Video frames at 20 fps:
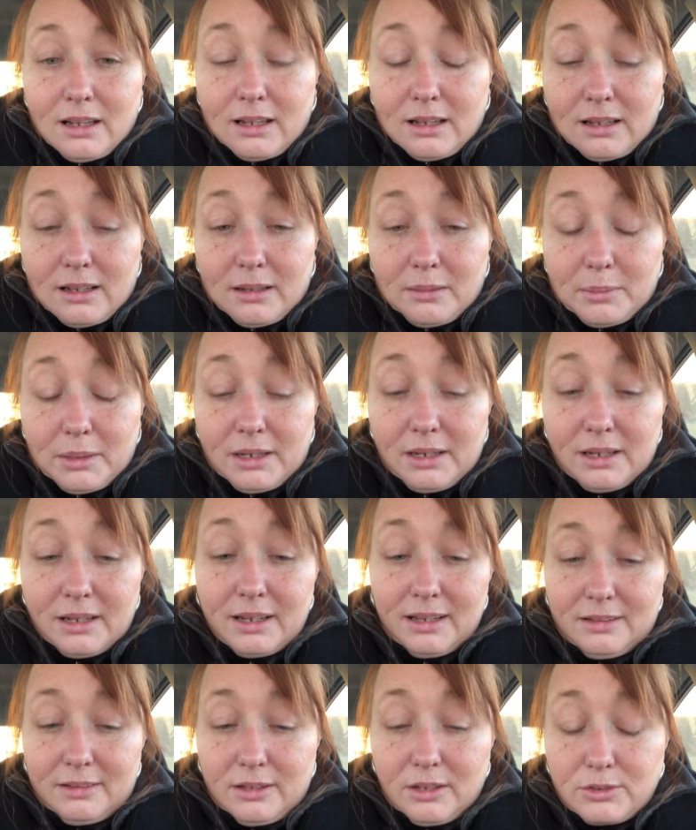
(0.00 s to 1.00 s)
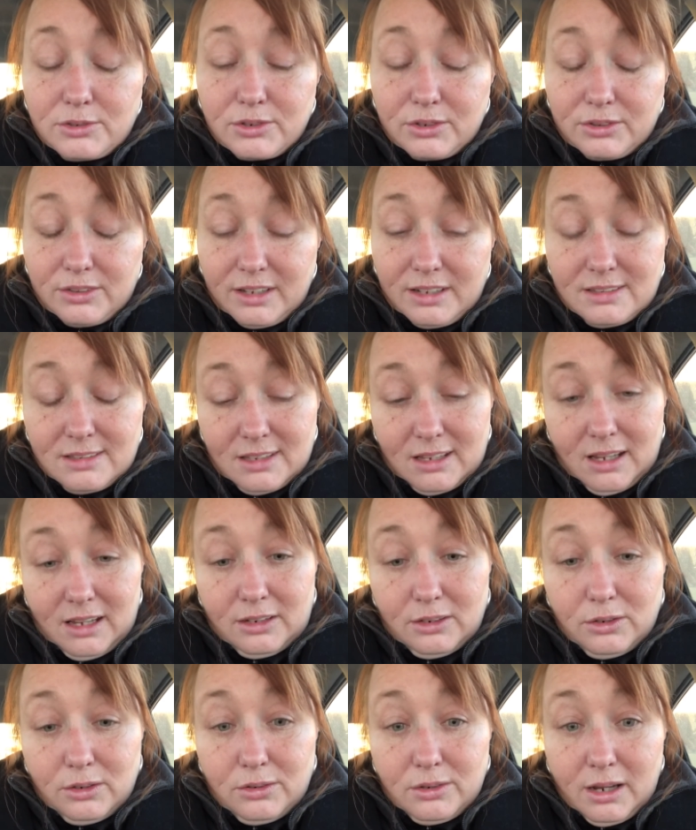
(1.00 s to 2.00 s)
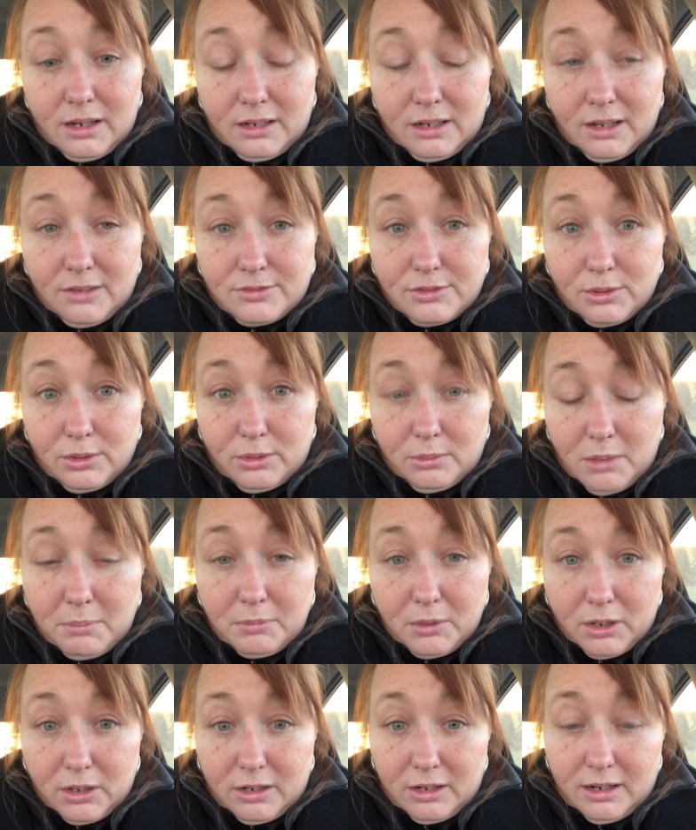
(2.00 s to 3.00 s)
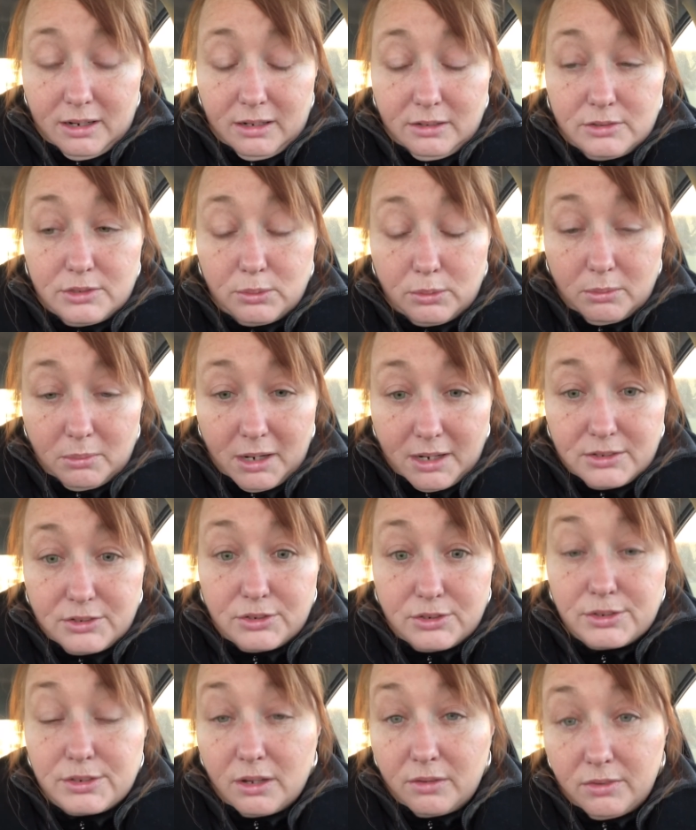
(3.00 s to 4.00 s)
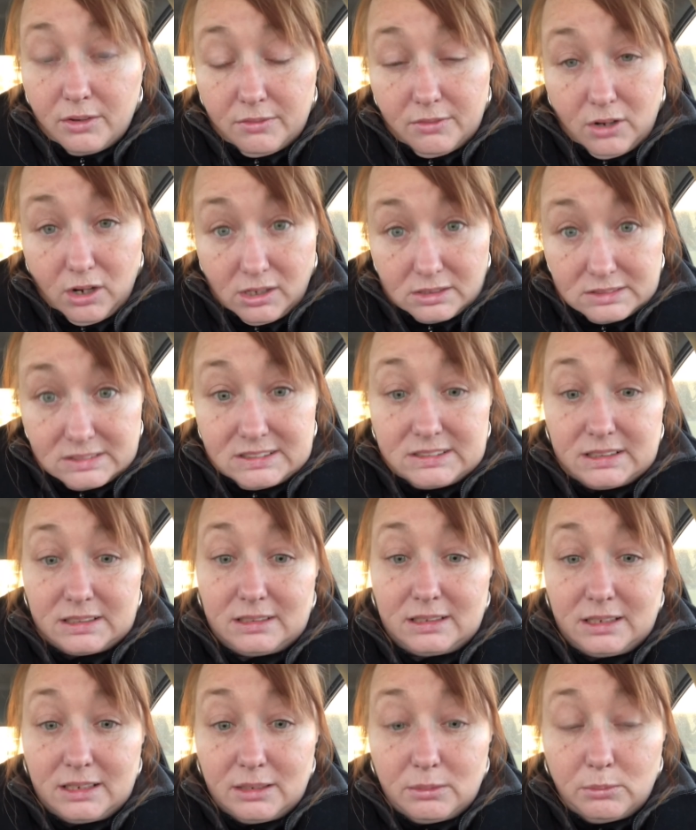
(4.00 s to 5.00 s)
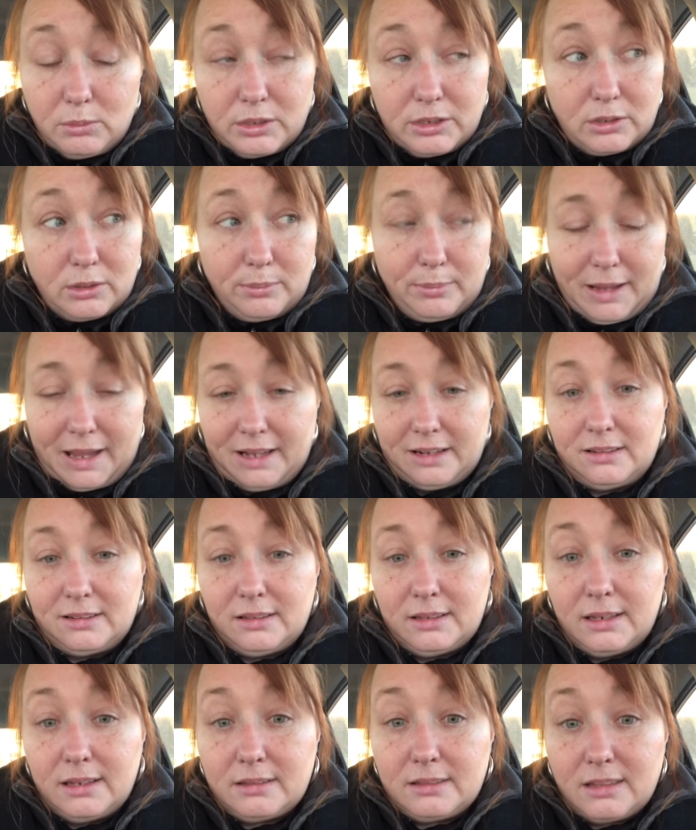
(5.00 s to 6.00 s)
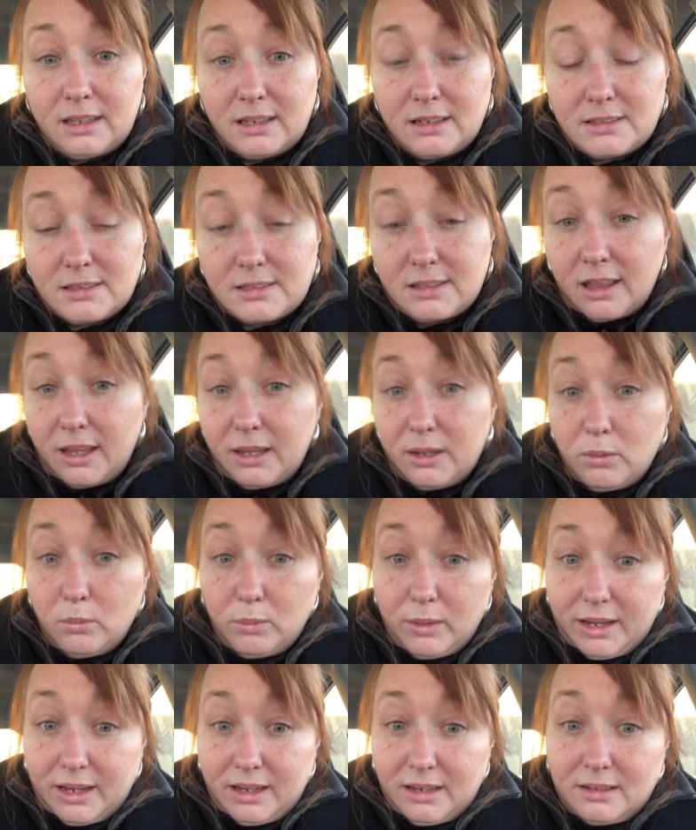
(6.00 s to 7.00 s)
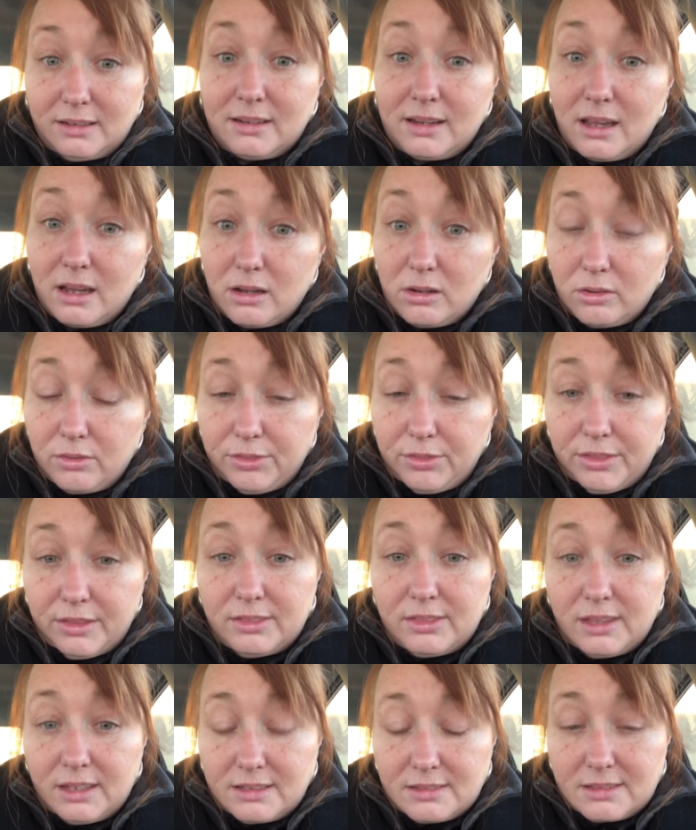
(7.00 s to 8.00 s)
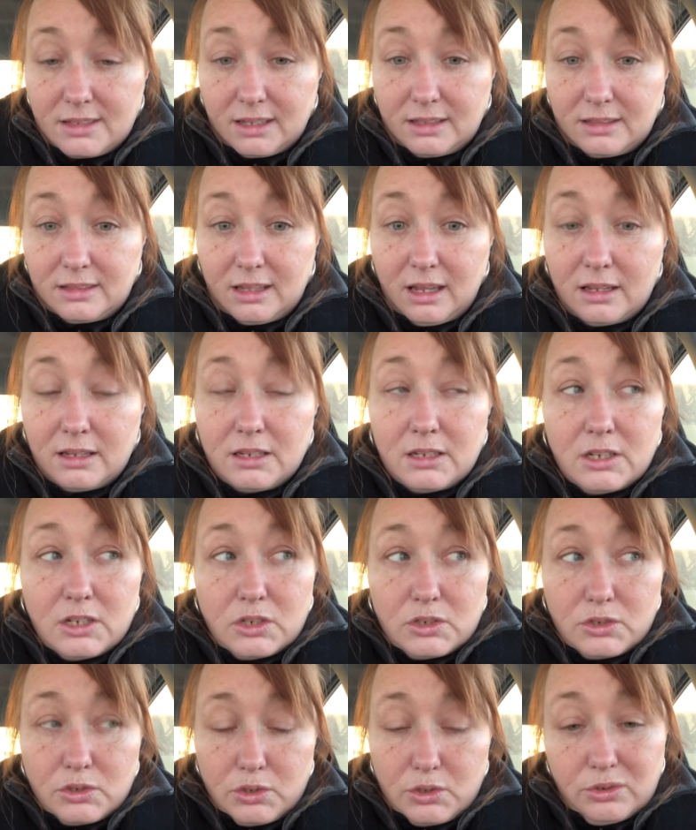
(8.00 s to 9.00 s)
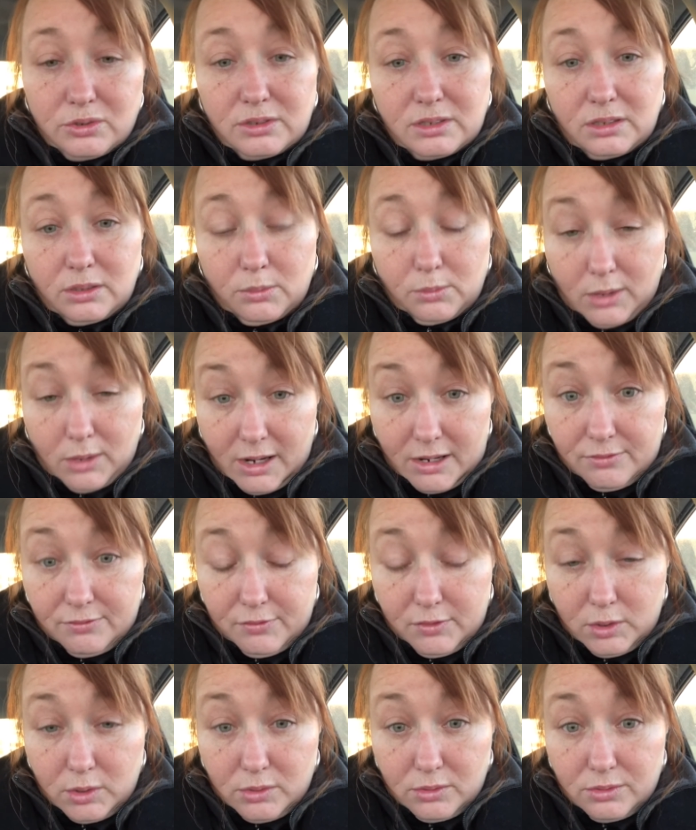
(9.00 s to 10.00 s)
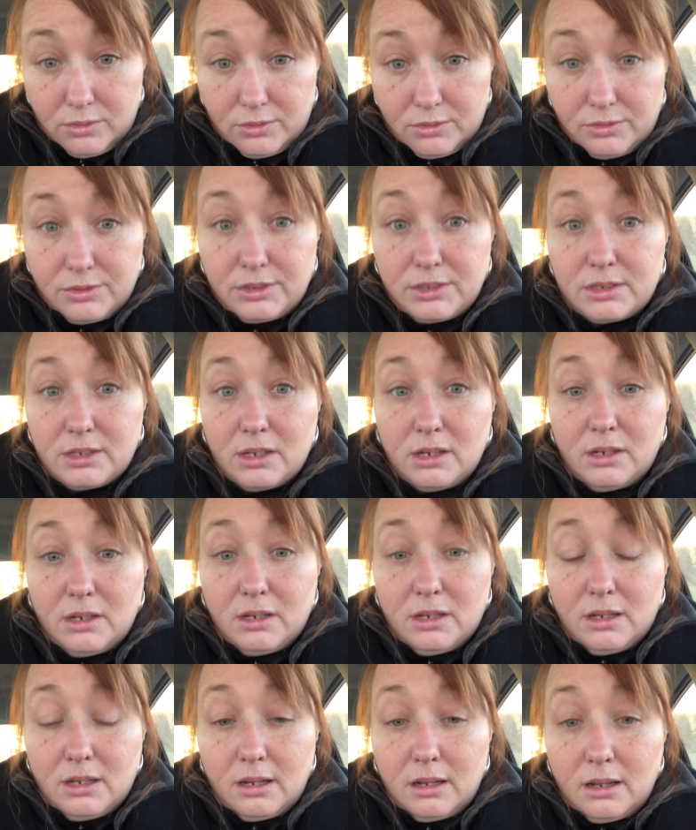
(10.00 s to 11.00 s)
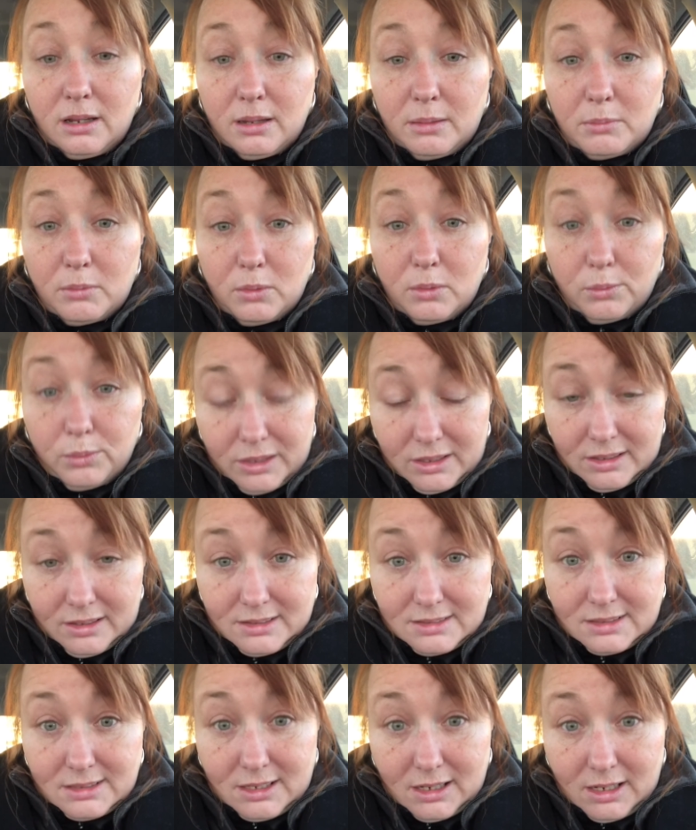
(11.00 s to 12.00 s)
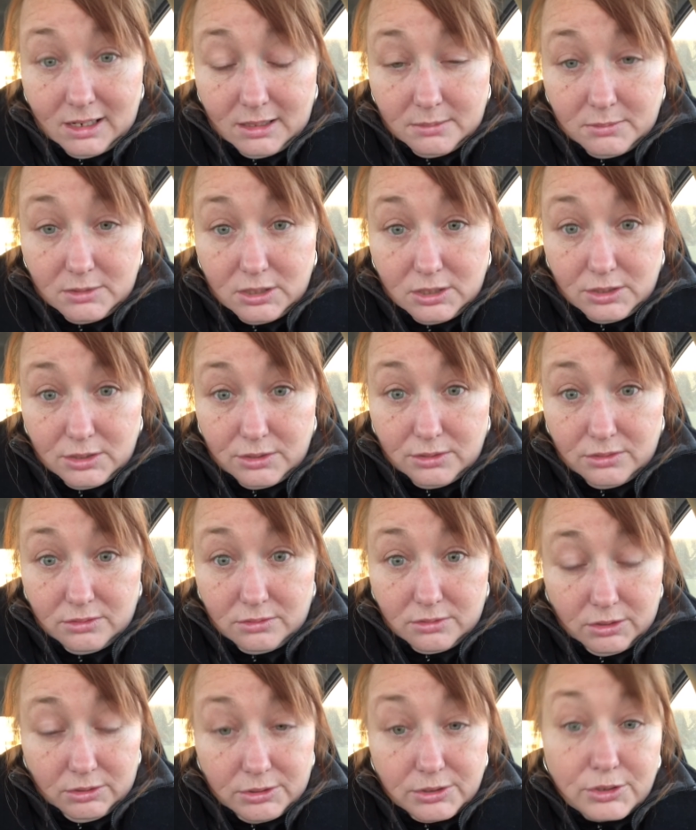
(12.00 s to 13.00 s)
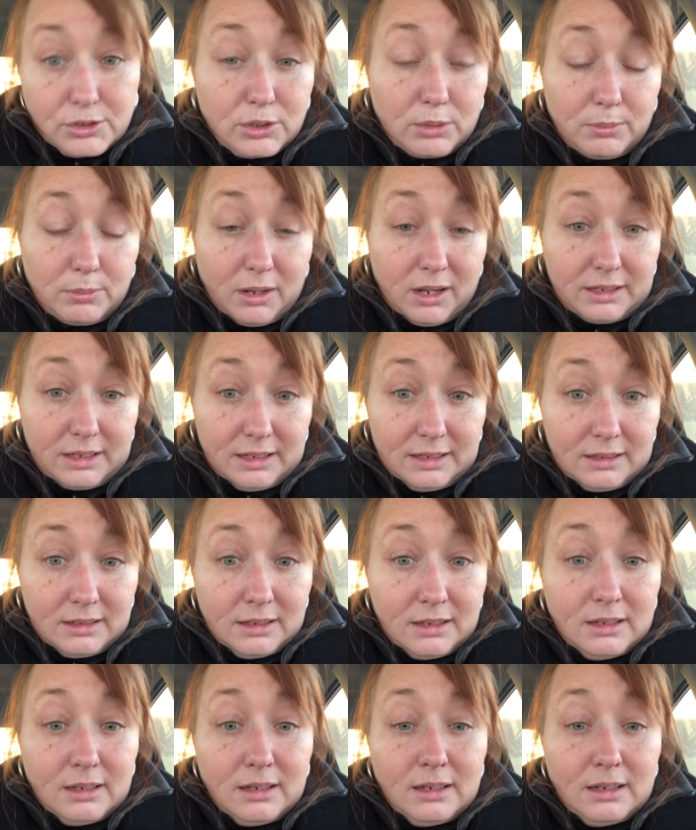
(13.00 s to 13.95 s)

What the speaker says: And those are things that you kind of have to remember and to remind yourself of constantly when you're battling things like weight and health and things like that. Choosing the right foods when it is time to nourish your body